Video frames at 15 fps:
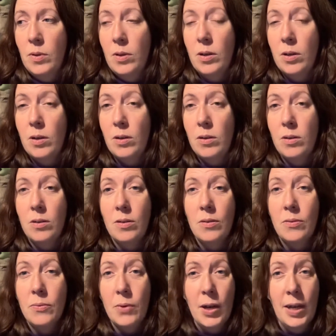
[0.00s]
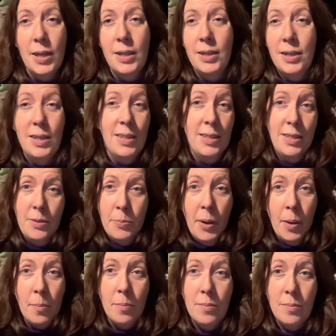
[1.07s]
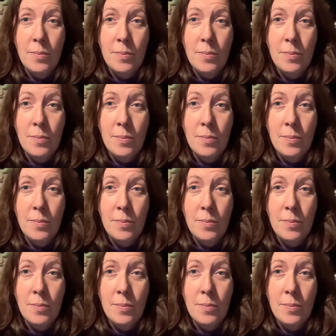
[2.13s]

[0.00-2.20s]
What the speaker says: Ryan and his mum.